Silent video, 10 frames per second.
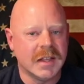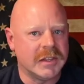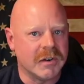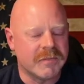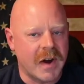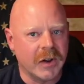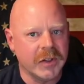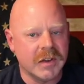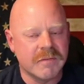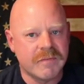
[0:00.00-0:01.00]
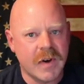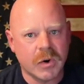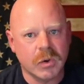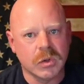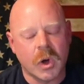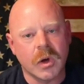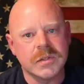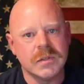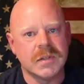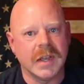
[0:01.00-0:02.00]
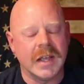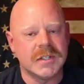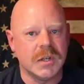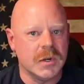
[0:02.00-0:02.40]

that they're filing federal lawsuits against